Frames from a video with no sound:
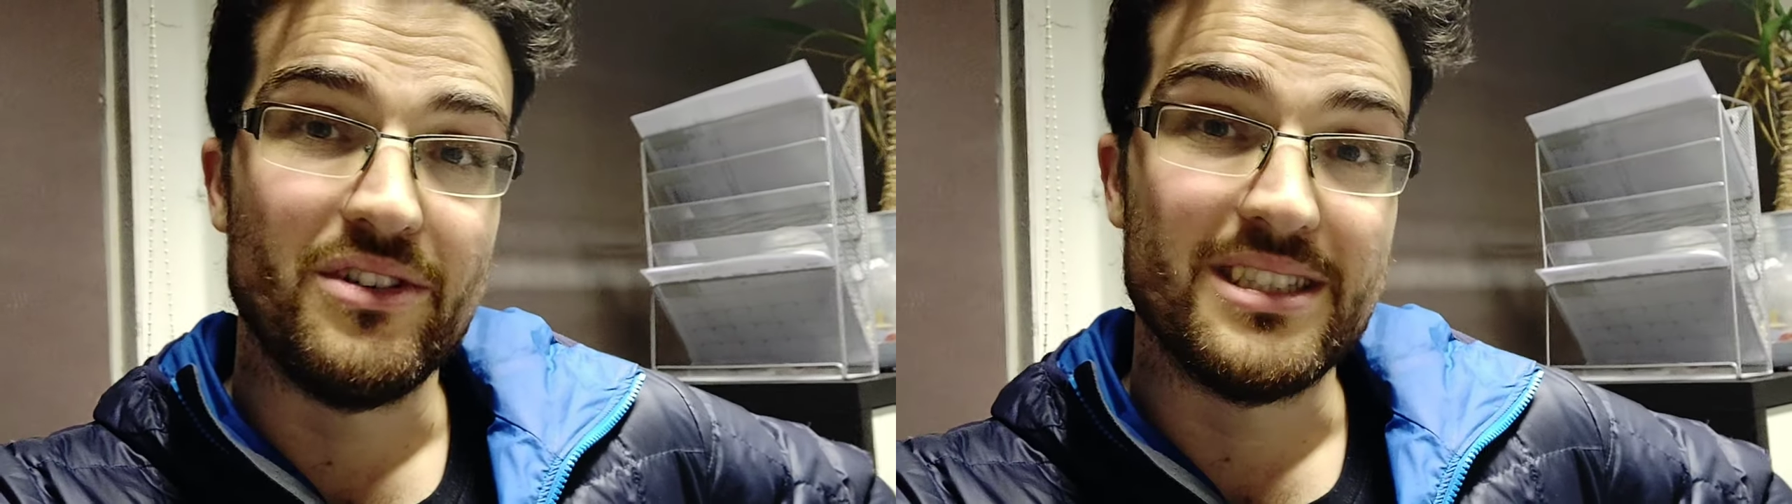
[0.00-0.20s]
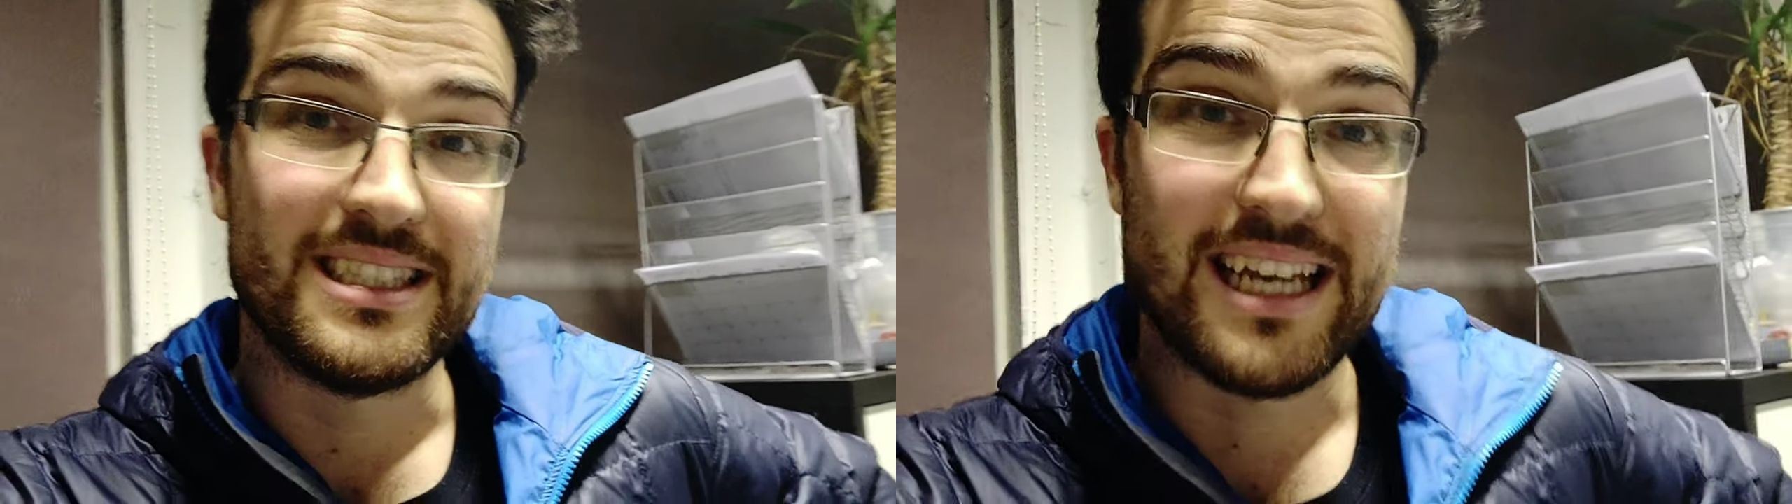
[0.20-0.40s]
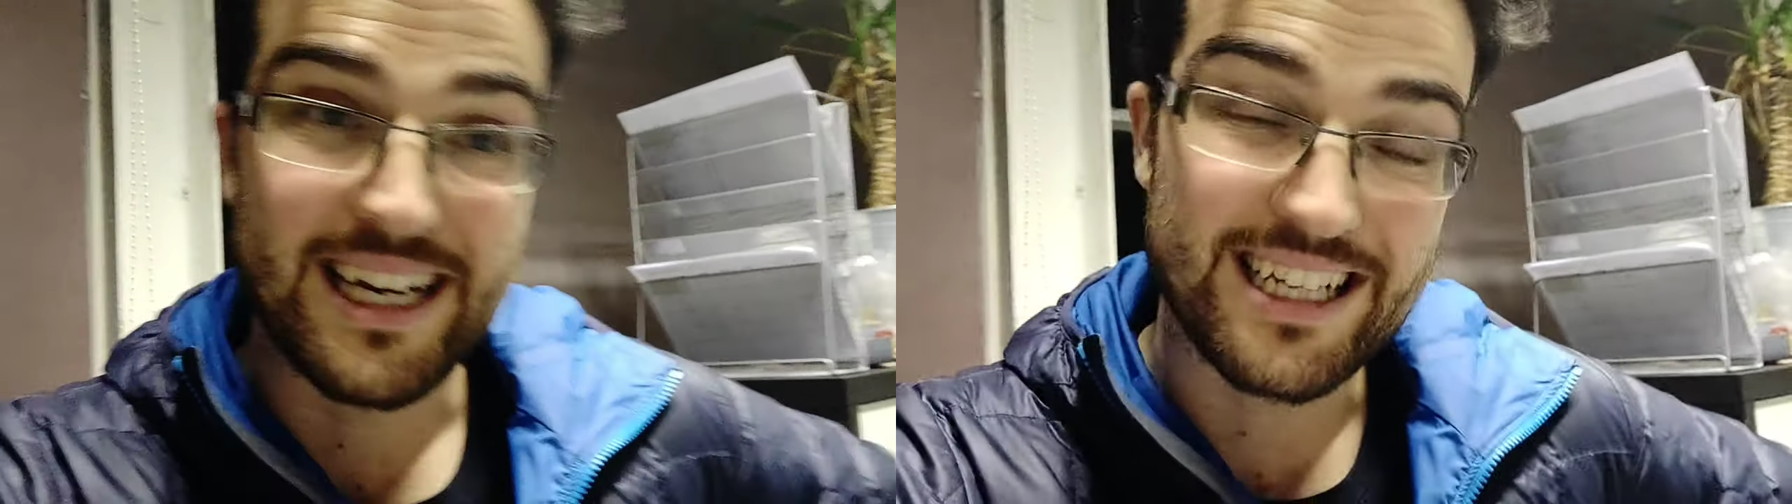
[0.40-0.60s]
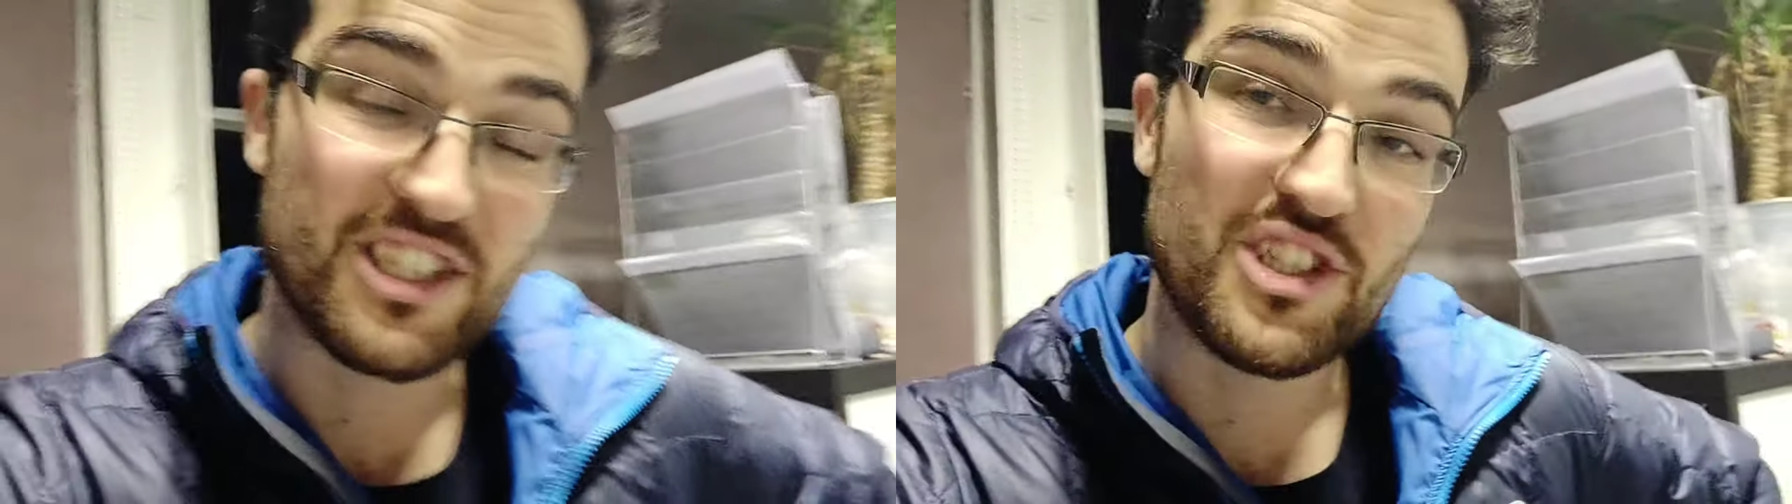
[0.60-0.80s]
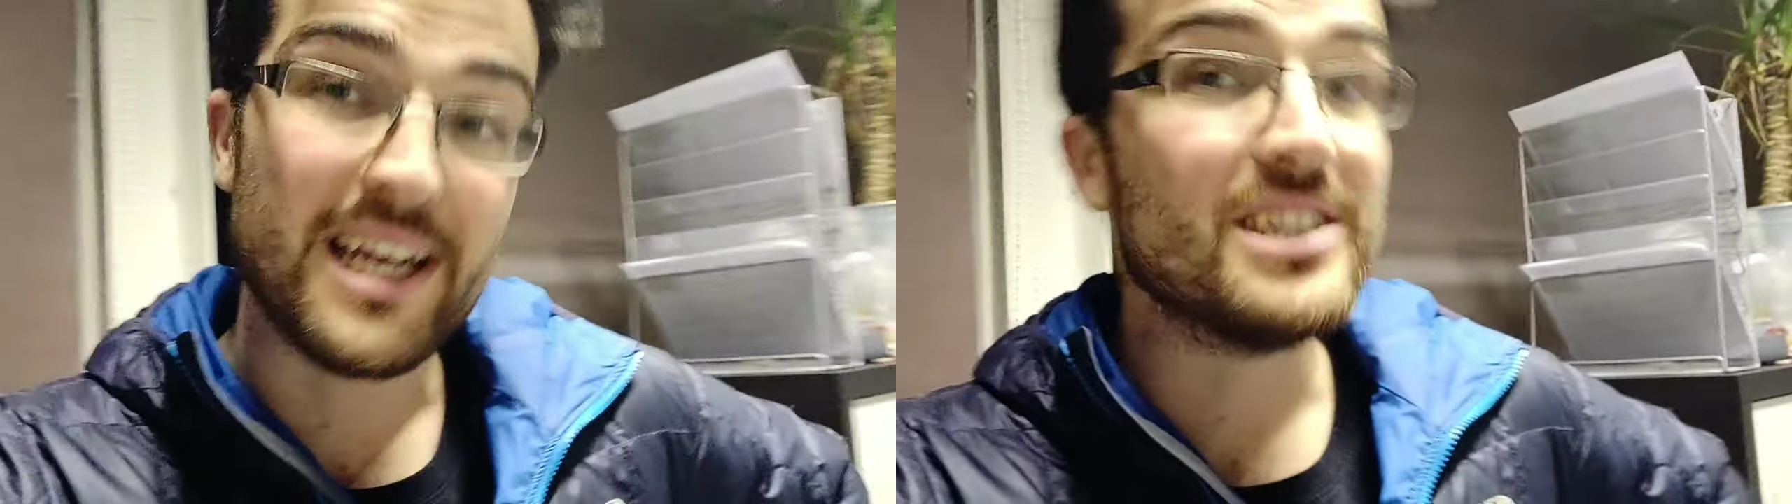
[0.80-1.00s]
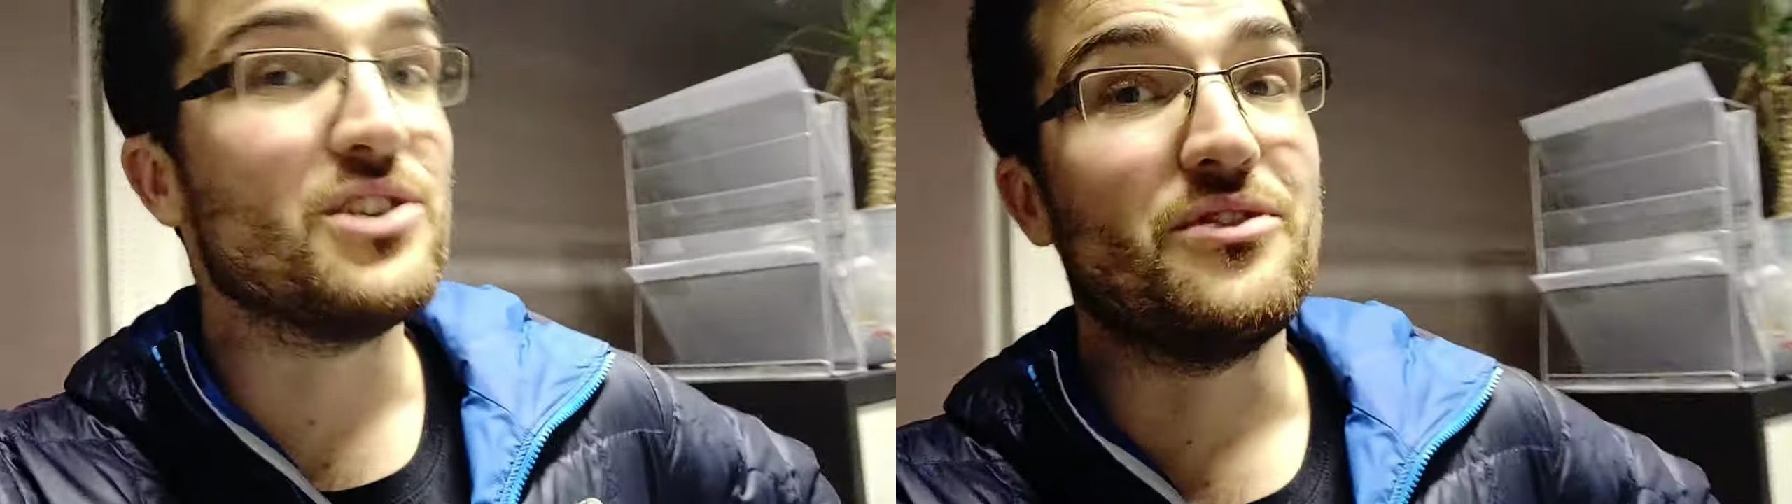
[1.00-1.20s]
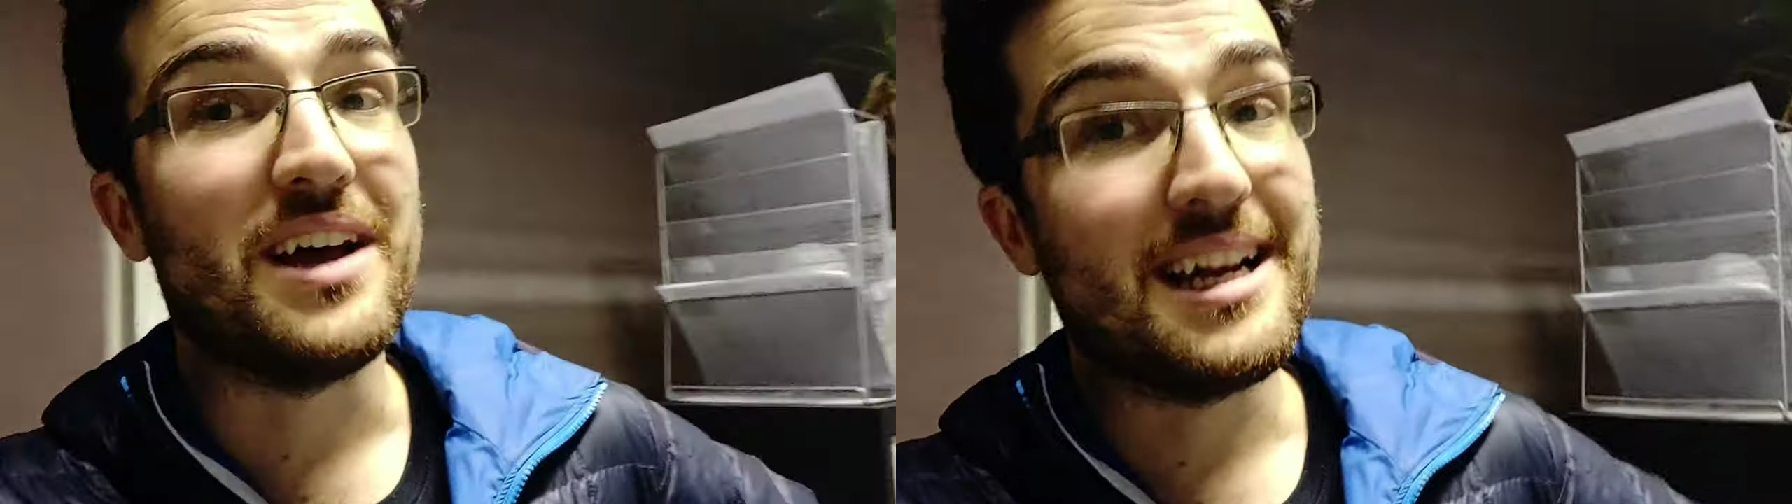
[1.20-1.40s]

as an exchange of